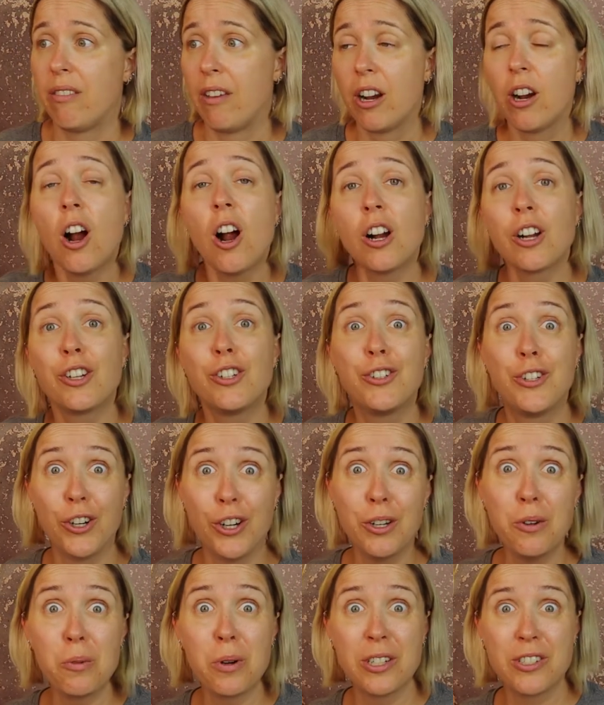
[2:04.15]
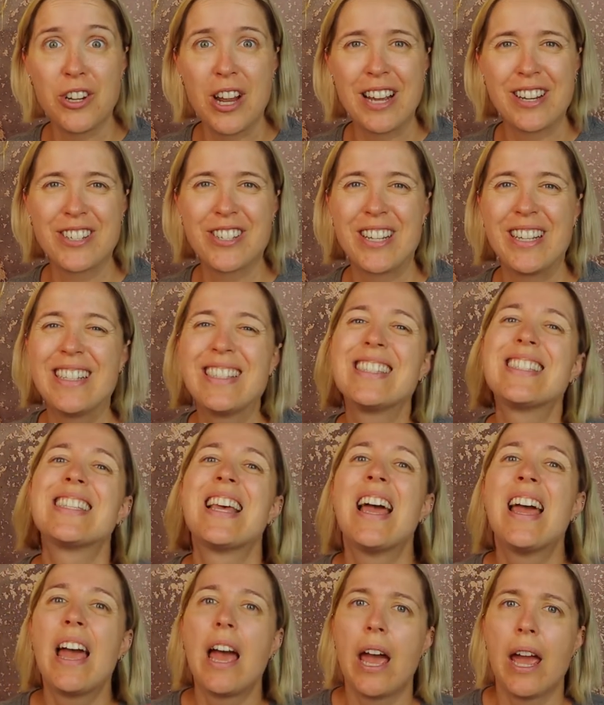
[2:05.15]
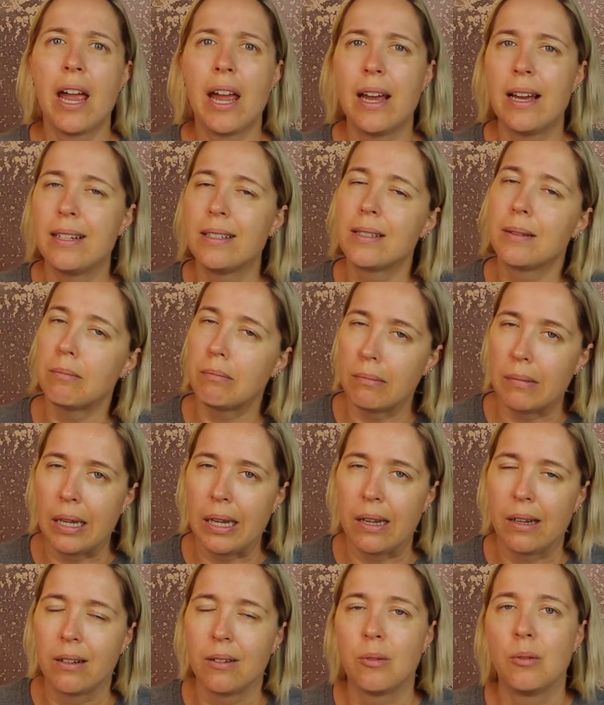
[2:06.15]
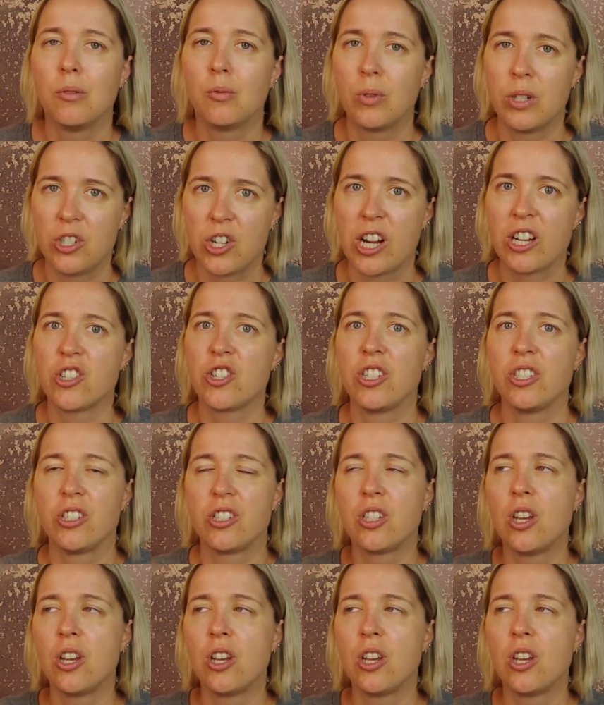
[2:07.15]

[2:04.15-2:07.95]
There are good rejections and meh rejection.